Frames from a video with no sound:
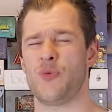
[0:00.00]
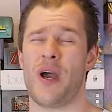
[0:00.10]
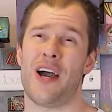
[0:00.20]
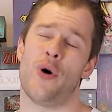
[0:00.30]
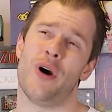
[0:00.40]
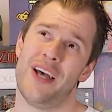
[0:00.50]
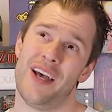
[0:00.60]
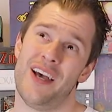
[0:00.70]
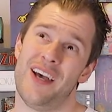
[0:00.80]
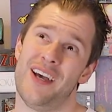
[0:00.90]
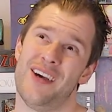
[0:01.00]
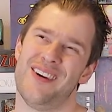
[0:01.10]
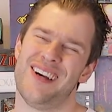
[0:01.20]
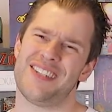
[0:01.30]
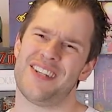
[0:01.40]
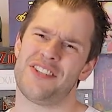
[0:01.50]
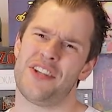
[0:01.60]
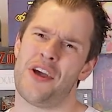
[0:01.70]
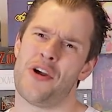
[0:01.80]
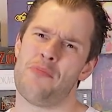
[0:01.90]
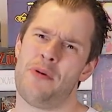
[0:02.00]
Well, actually, I don't know.